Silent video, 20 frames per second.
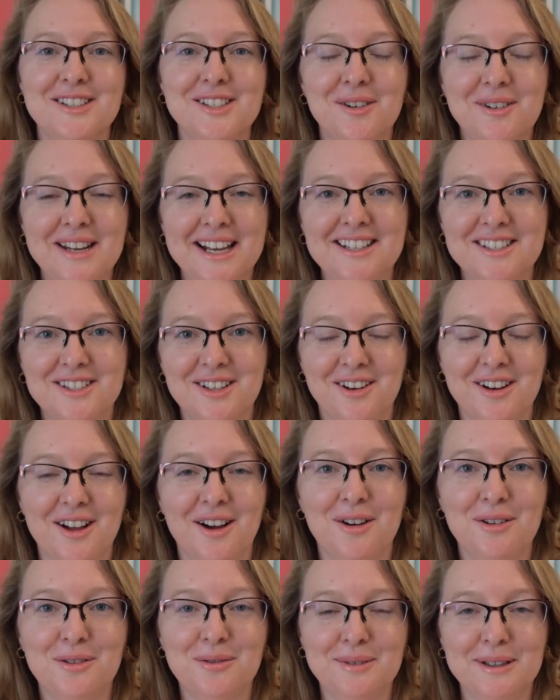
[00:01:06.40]
So they start
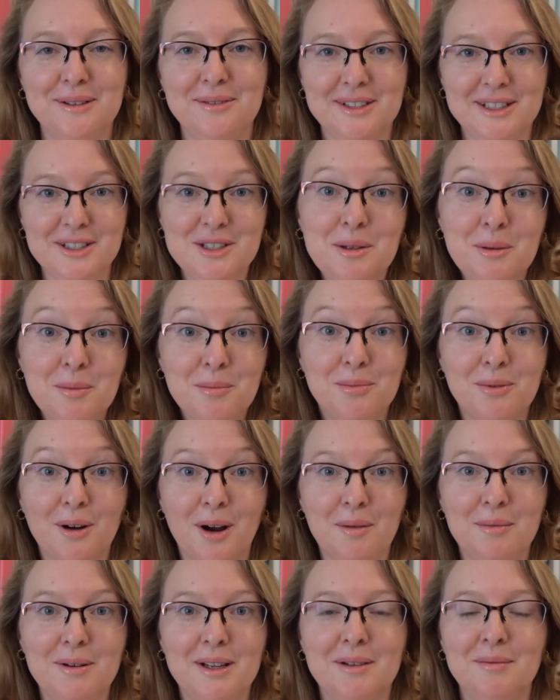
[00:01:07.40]
off with this
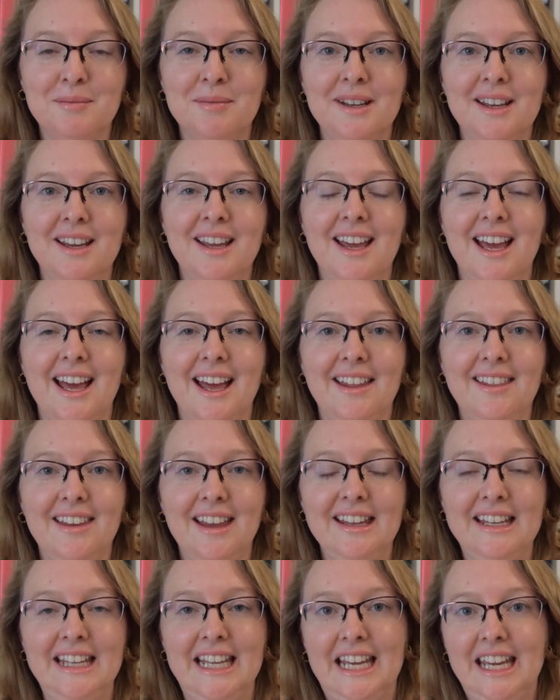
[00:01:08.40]
problem and
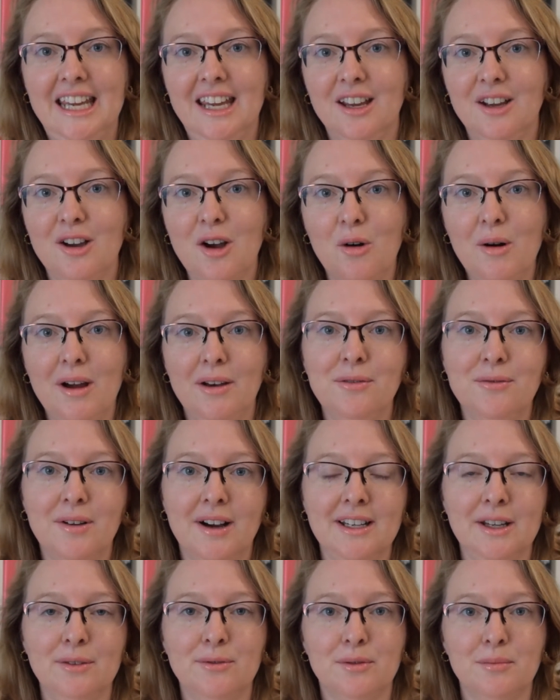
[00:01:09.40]
then they go and
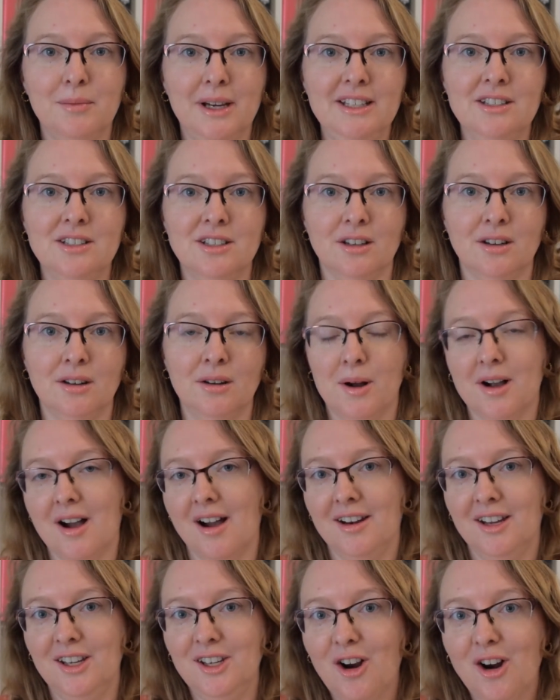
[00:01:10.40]
find information. What
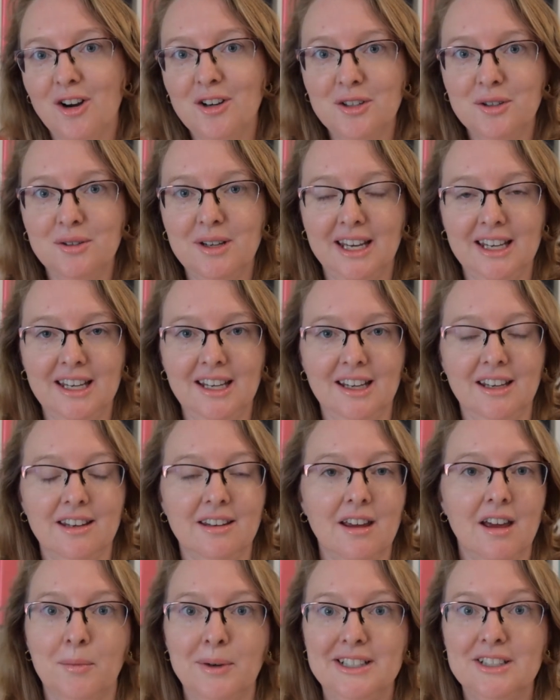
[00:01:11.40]
kind of yarn do they need?
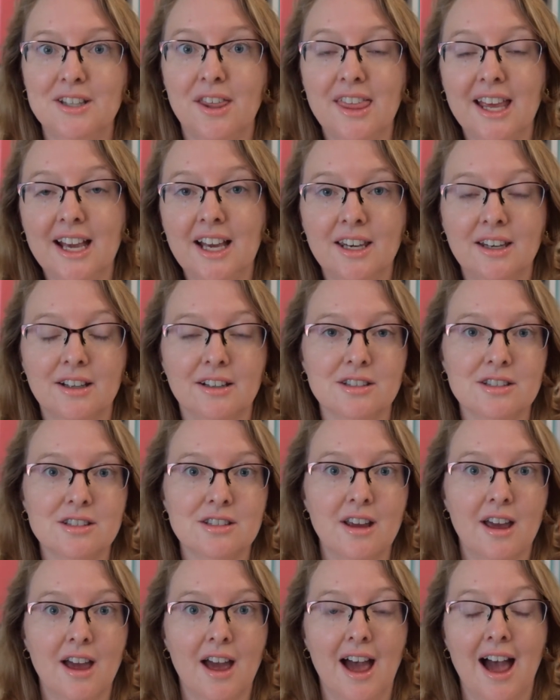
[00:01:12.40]
Which thickness?
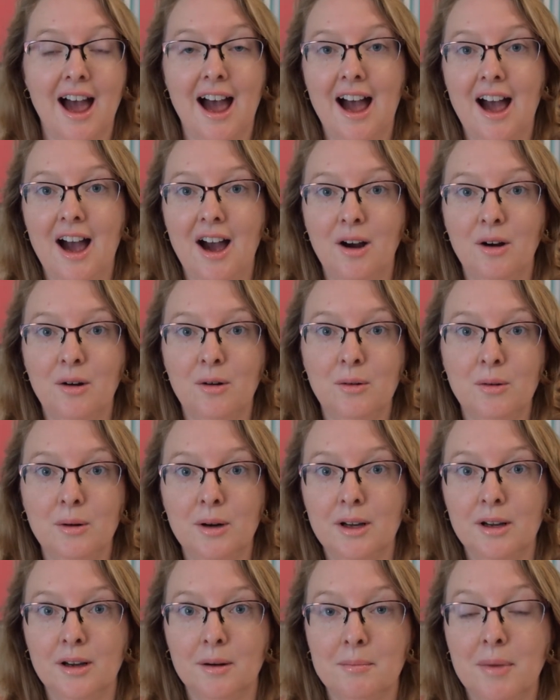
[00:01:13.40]
How
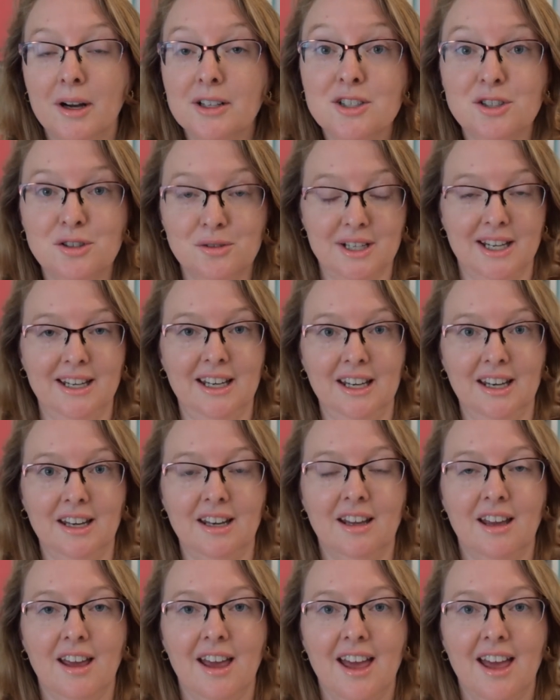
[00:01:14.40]
much do they need?